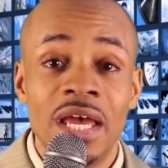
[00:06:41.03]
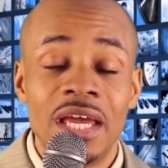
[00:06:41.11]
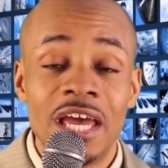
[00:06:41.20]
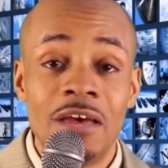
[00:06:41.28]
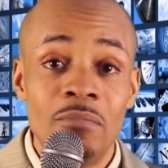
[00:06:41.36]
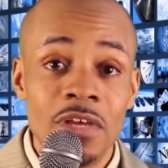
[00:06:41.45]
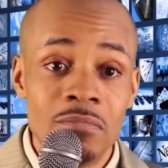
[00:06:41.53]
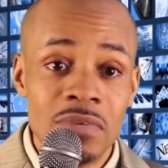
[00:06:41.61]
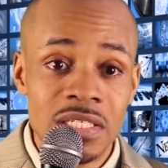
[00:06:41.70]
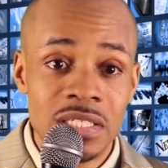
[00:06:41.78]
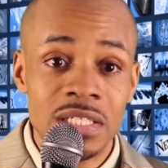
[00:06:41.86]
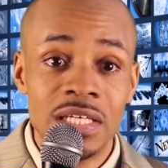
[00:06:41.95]
can be
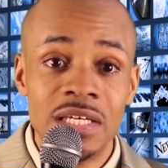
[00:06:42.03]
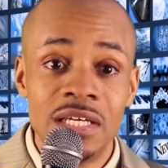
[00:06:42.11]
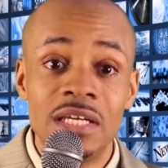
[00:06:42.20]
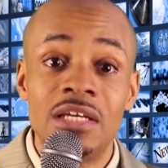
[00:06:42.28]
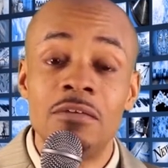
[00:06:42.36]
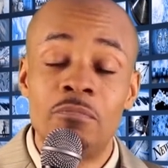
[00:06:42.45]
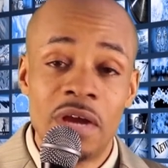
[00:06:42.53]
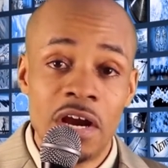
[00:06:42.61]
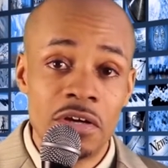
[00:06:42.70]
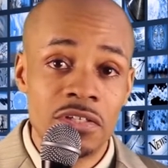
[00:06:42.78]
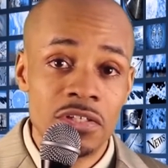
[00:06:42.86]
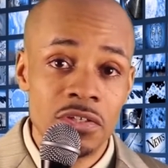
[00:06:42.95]
misleading
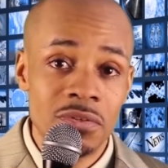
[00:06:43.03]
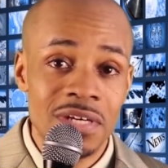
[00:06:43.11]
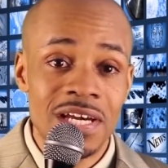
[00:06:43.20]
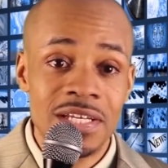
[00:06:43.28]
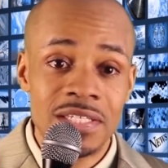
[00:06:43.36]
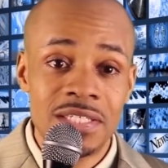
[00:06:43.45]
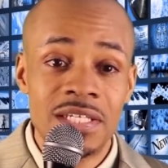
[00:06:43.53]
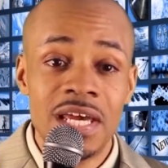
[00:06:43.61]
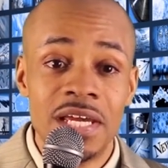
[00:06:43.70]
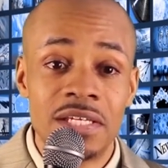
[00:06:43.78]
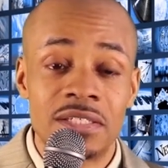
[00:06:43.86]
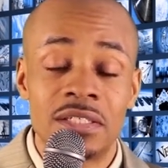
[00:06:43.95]
compared to the United
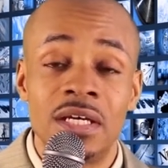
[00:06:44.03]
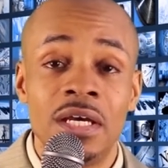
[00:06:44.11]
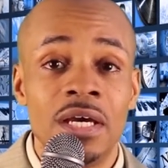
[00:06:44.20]
States.